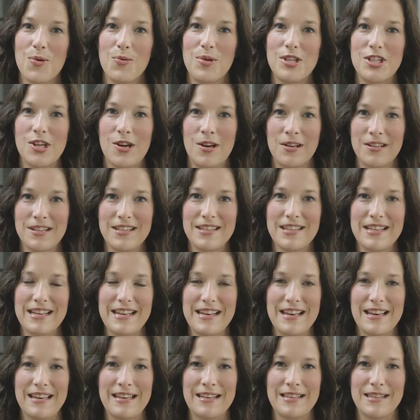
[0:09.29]
which
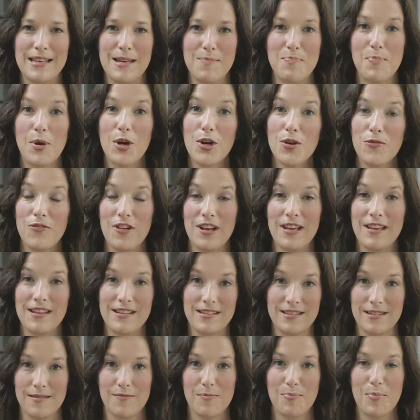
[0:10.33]
honestly is a
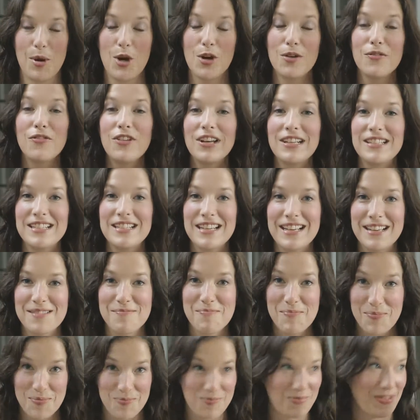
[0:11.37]
perfect,
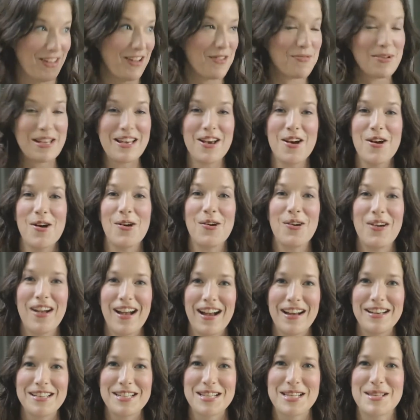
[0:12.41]
there we go.
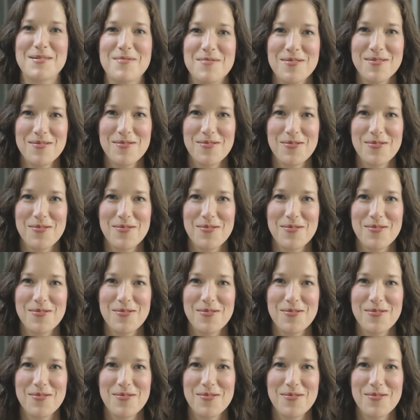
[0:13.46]
I just